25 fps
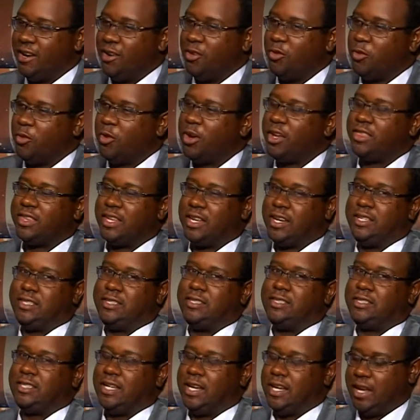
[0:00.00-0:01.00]
One thing that you
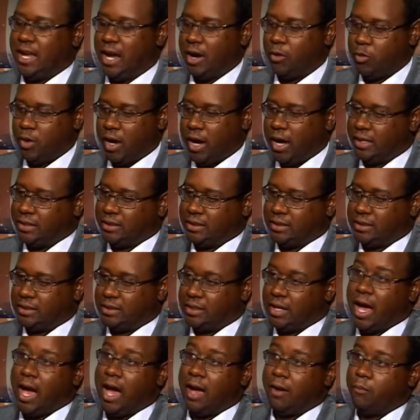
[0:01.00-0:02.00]
said,
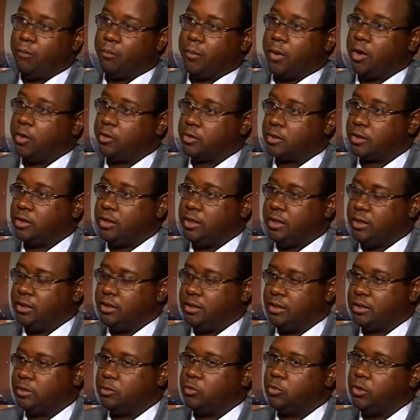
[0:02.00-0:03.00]
I personally
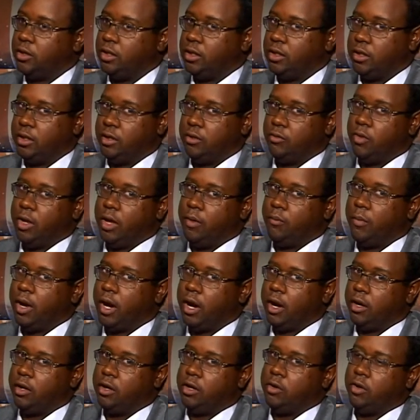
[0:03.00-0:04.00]
just really
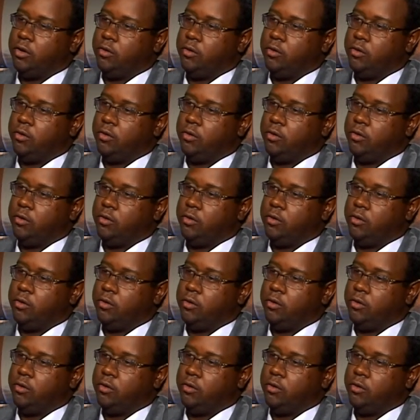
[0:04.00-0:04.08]
admire